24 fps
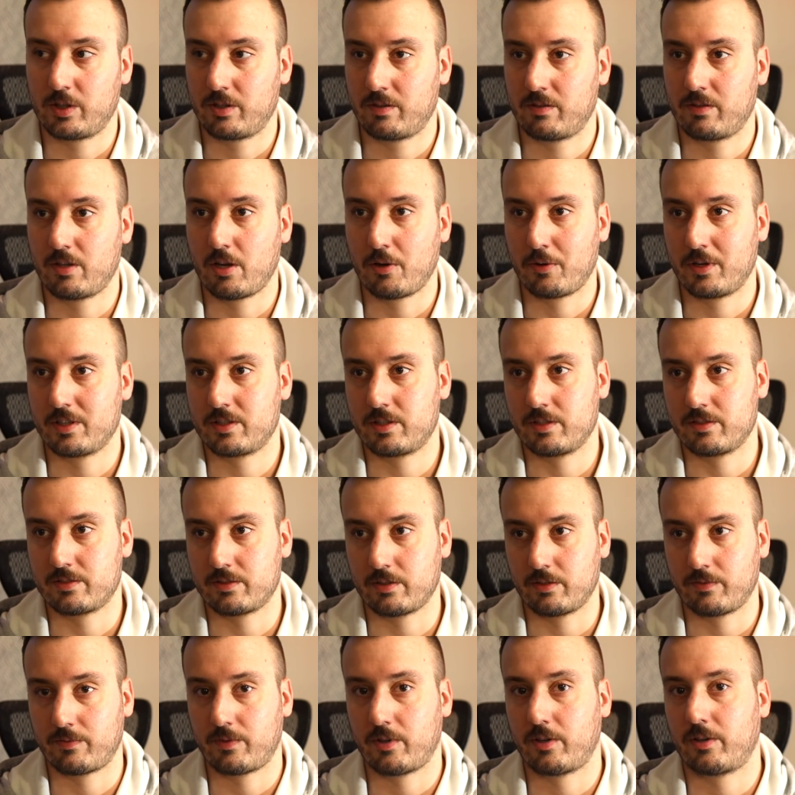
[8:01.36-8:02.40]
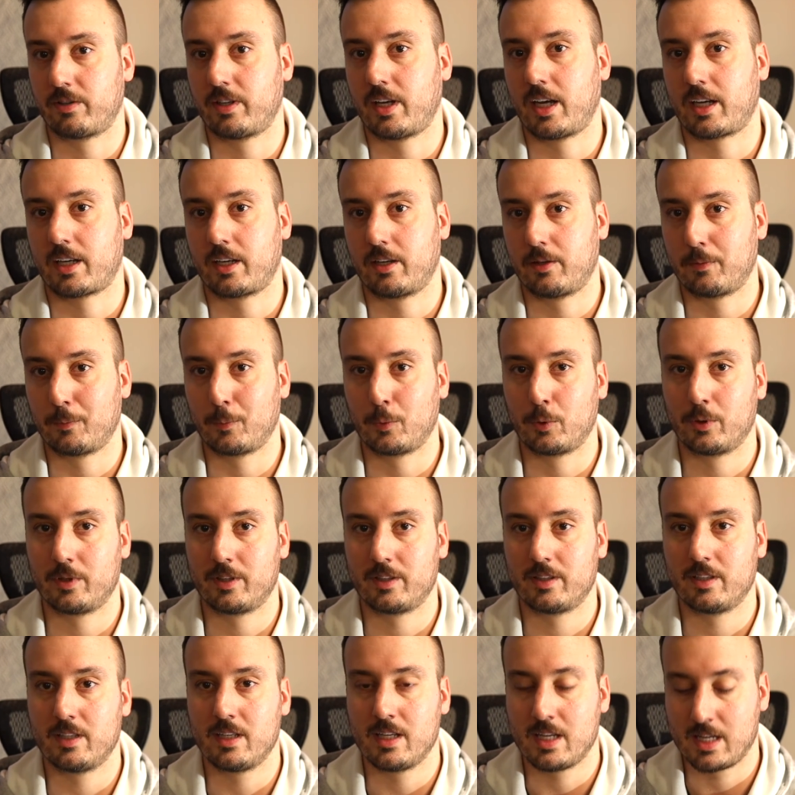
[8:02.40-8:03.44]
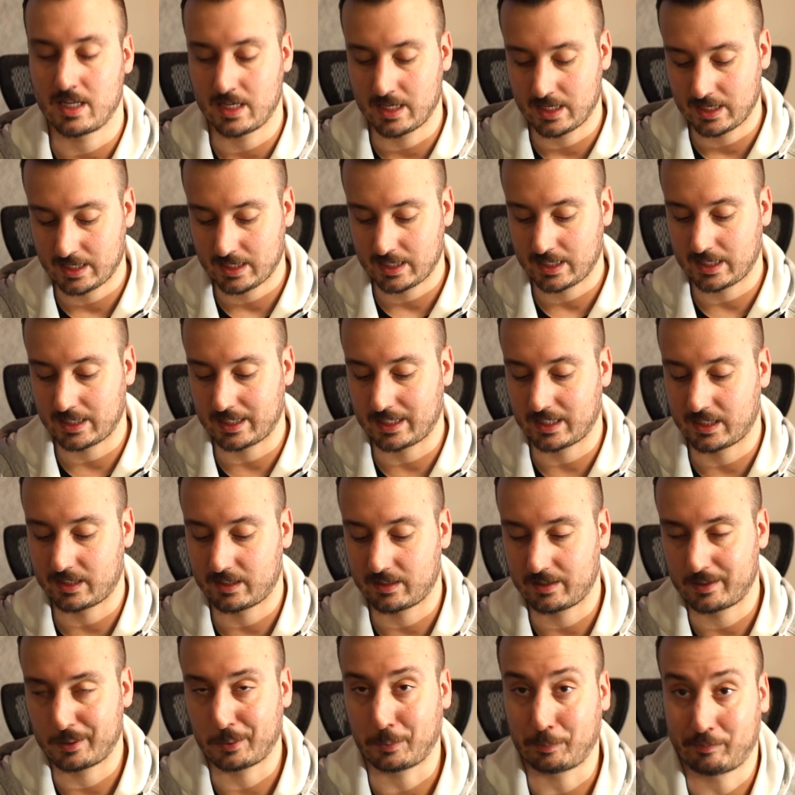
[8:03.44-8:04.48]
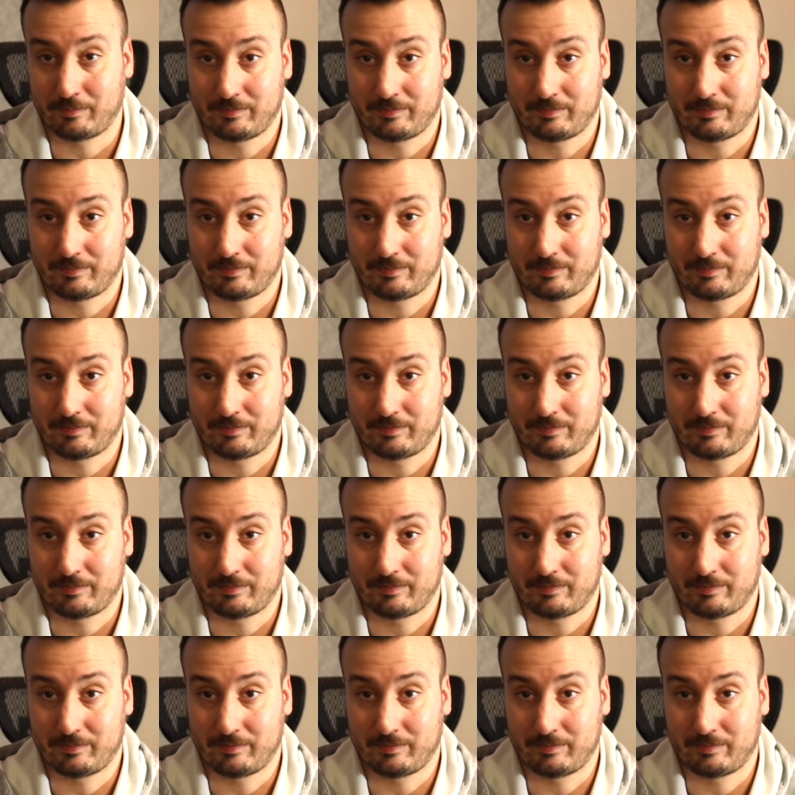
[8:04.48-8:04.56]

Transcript: no issues so far, knock on wood, and